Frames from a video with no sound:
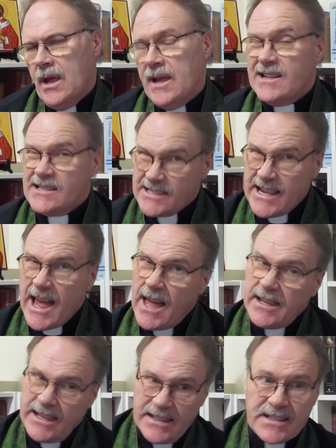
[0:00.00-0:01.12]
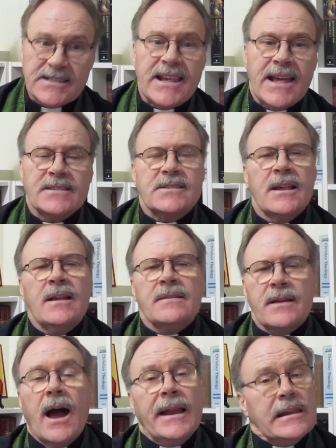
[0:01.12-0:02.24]
Instead, in a sense,
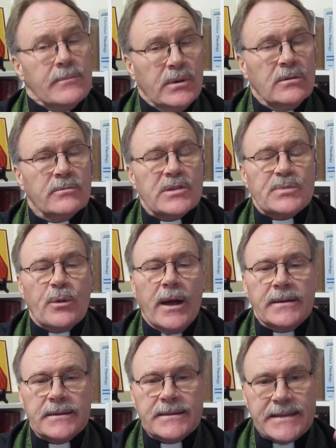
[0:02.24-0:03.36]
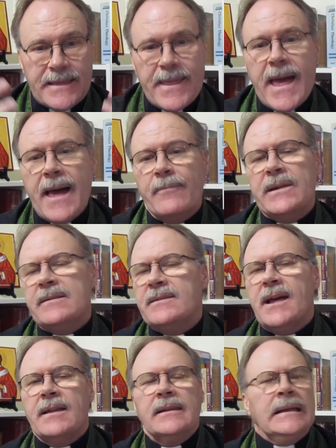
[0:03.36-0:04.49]
the honeymoon was brought to them in
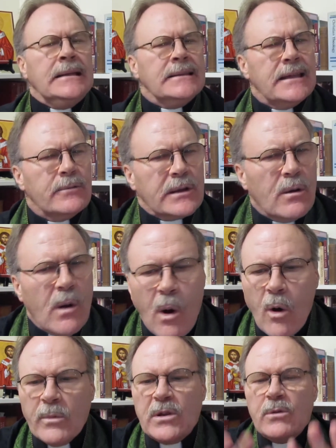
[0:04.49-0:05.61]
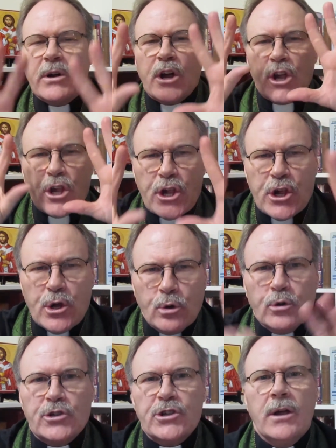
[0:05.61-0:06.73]
that they would go home to a
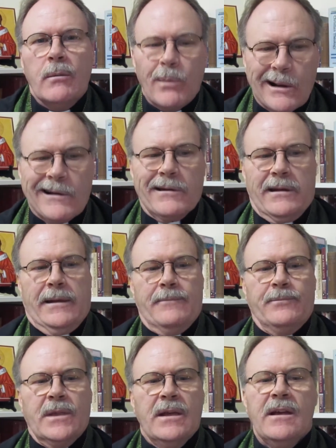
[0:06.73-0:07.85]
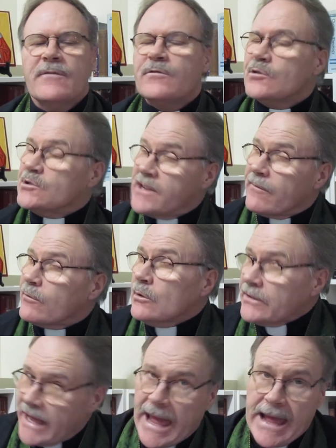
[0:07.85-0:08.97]
huge party. For several
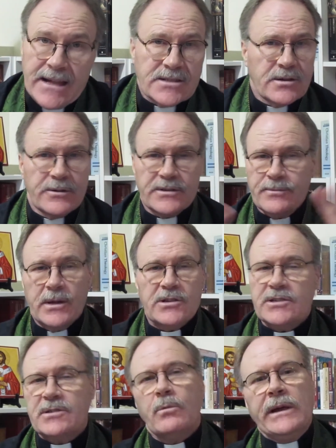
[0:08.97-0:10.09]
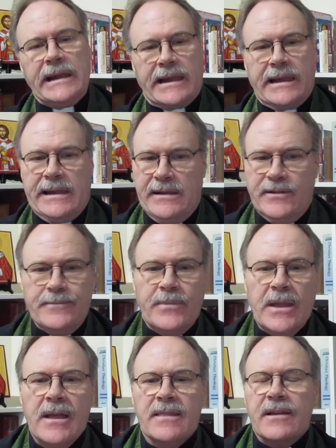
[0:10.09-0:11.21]
days, or as much as a week even,
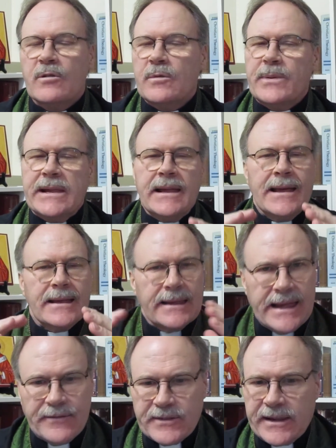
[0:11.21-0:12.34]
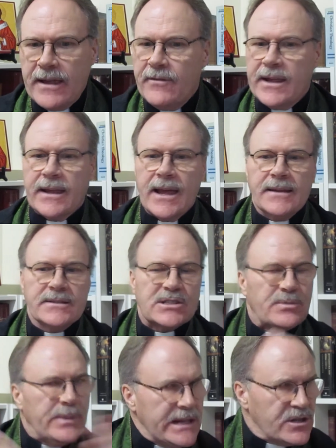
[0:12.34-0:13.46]
there would be gift giving and
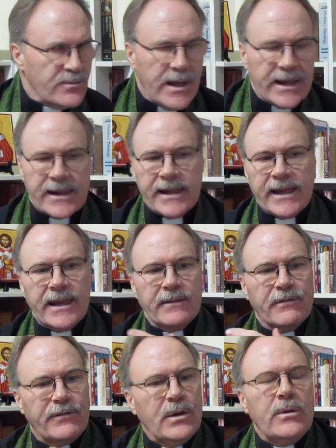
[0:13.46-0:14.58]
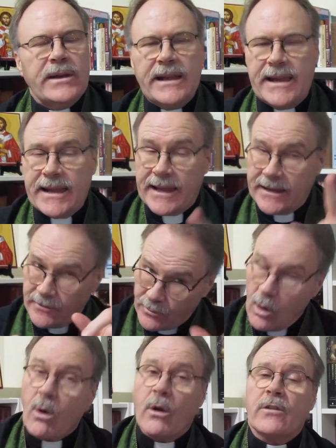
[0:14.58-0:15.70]
speech making and food eating and, of
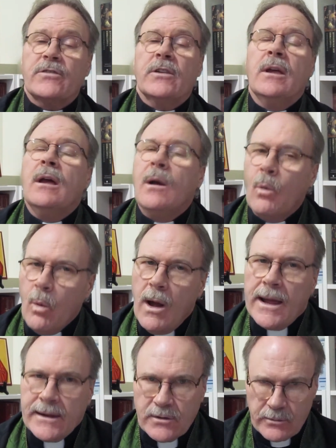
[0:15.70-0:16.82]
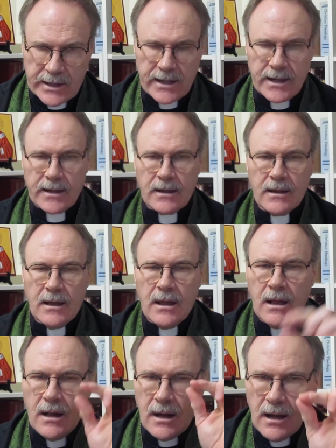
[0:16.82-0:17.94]
course, wine drinking.
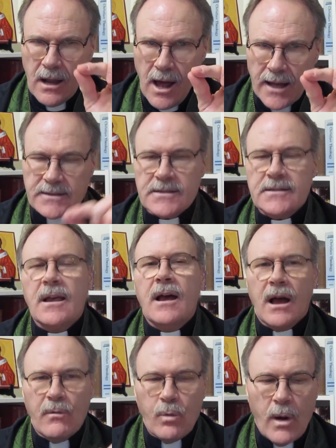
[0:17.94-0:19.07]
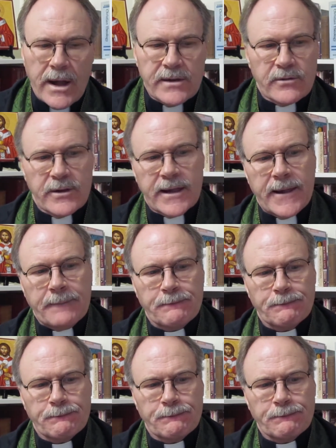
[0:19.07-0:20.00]
Lots of wine drinking.